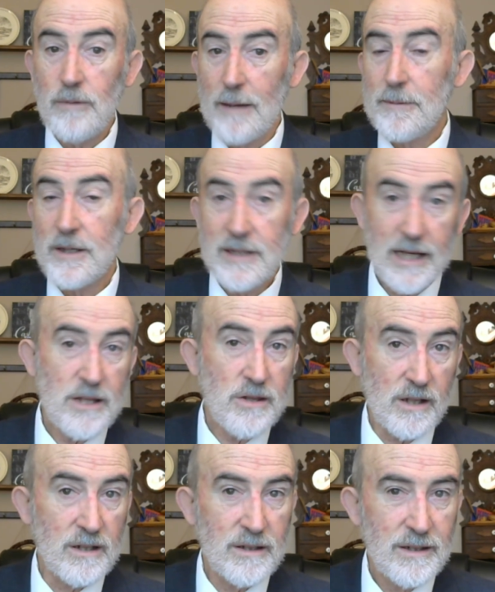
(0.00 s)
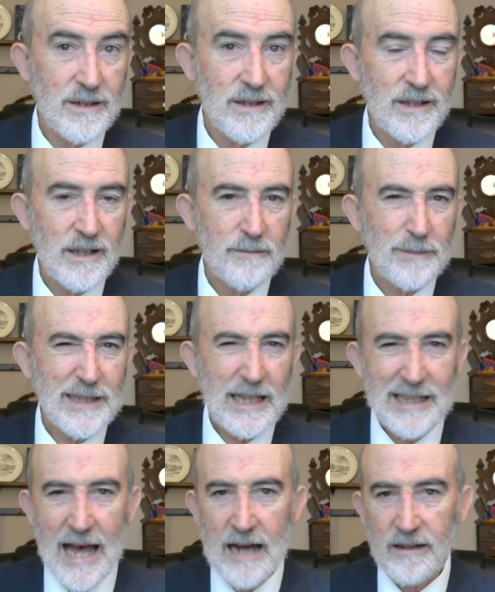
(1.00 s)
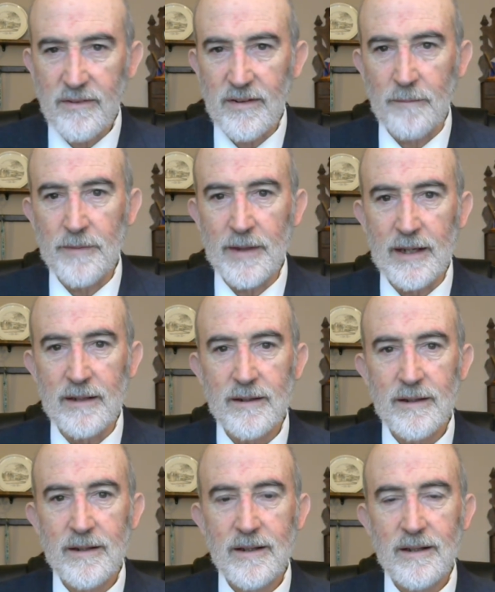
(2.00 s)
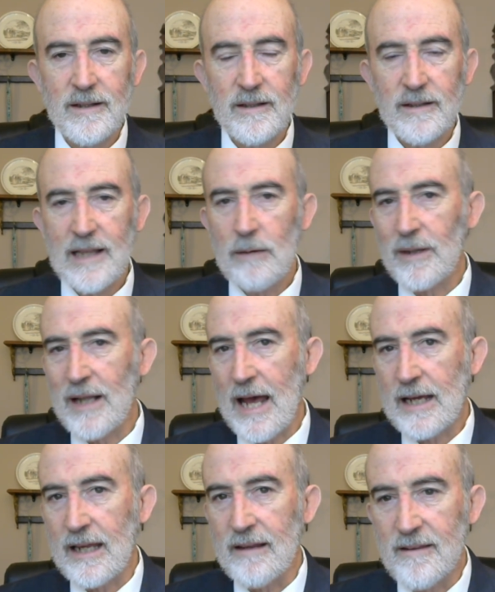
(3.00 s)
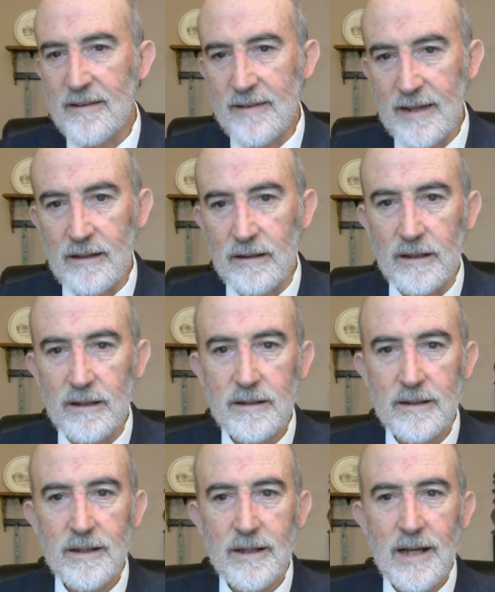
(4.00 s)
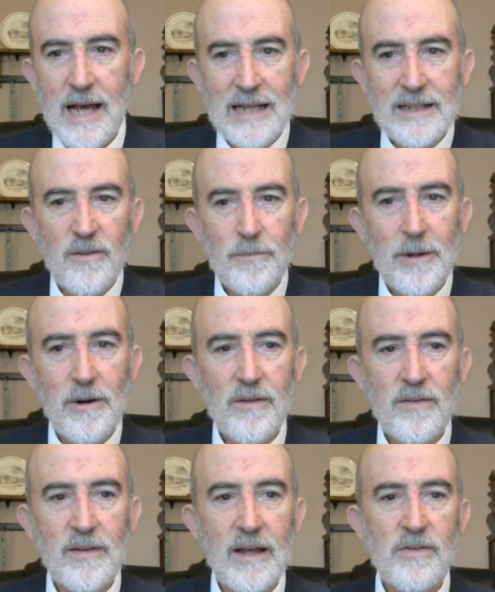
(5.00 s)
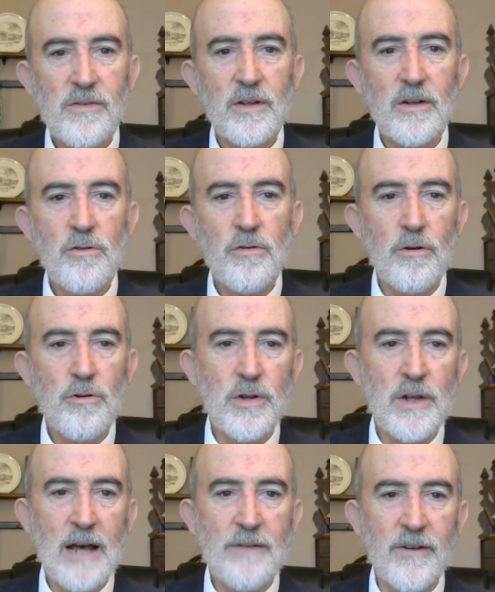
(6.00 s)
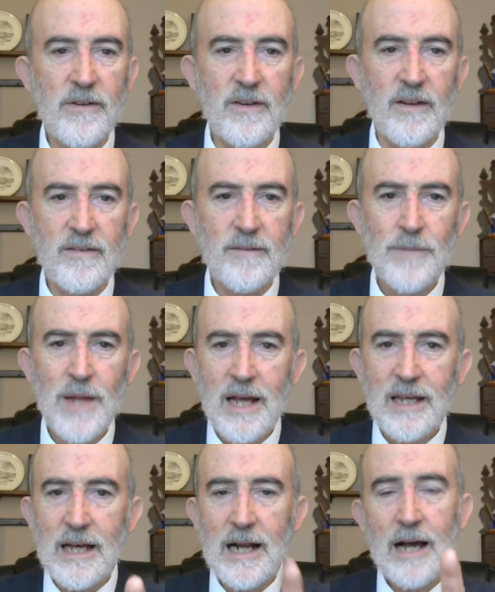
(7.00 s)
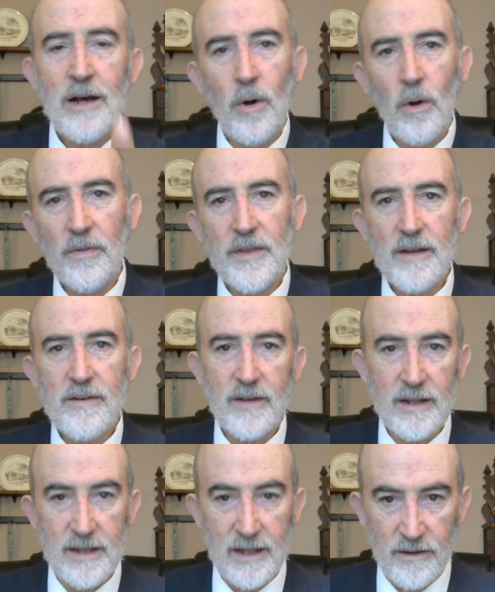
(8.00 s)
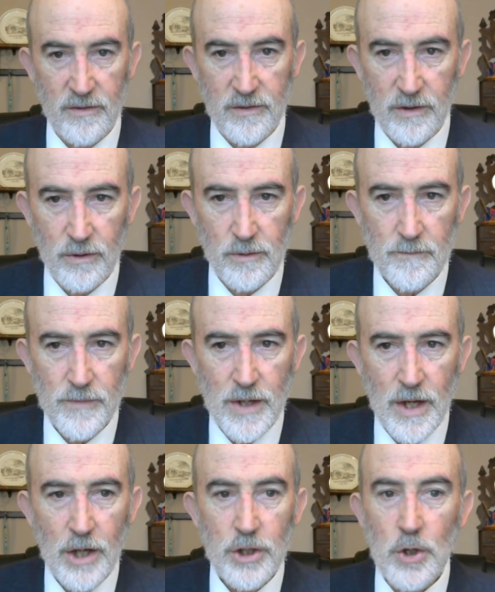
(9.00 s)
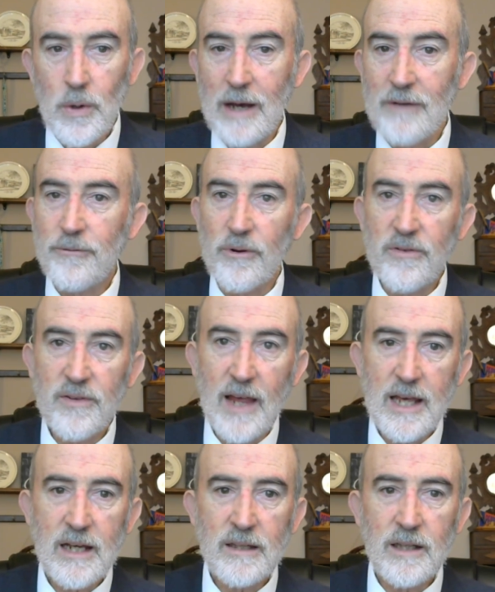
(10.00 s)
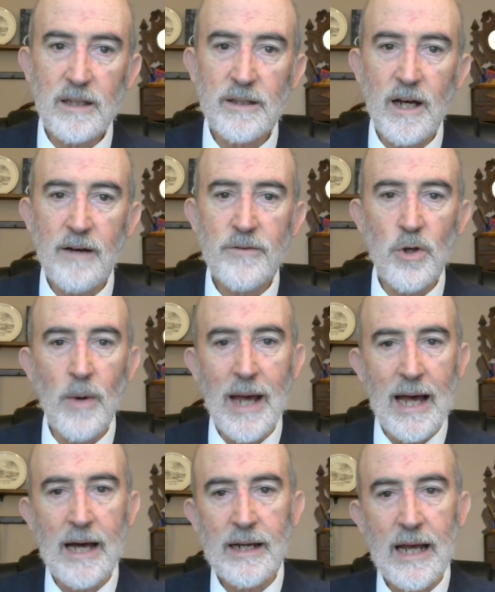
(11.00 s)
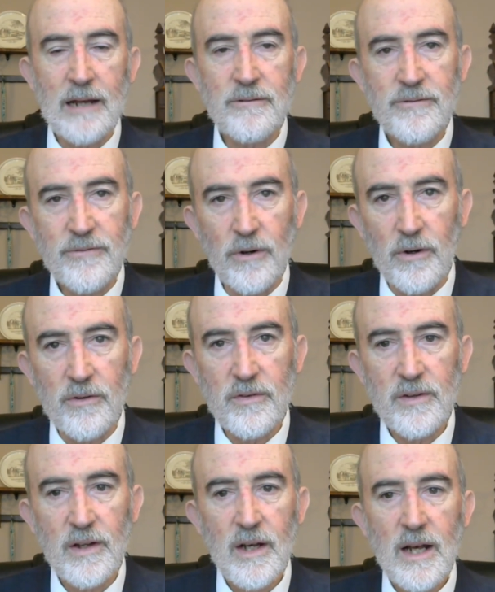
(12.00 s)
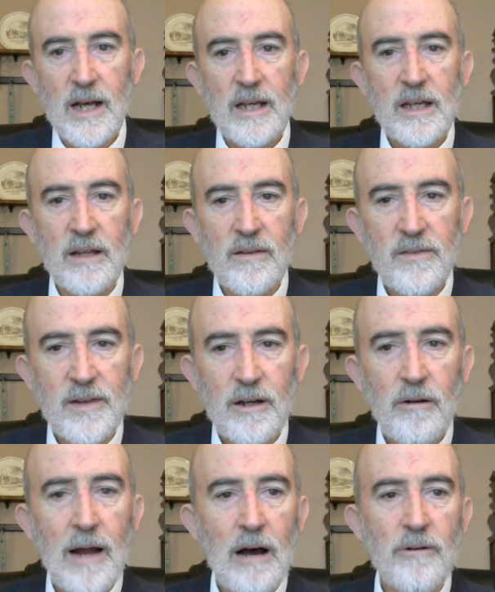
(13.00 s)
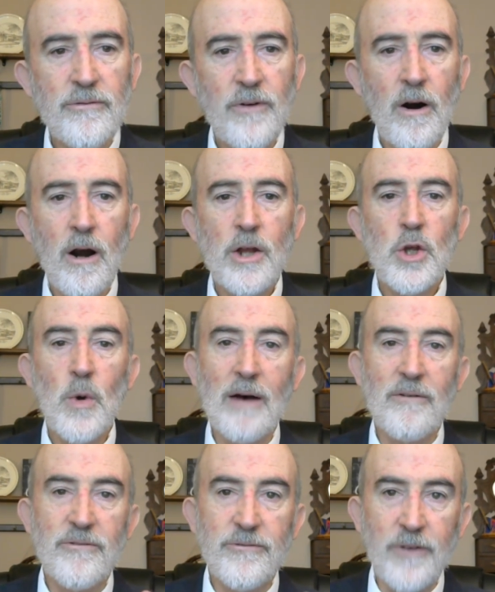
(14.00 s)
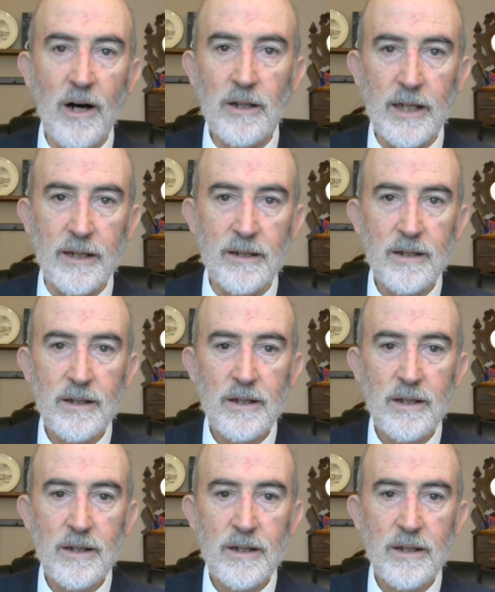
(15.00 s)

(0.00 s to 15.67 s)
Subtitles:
reputation, but they lacked something. They were lacking zeal. And the Spirit says to the church in Ephesus, "Yet I hold this against you. You have forsaken the love you had at first. Consider how far you have fallen.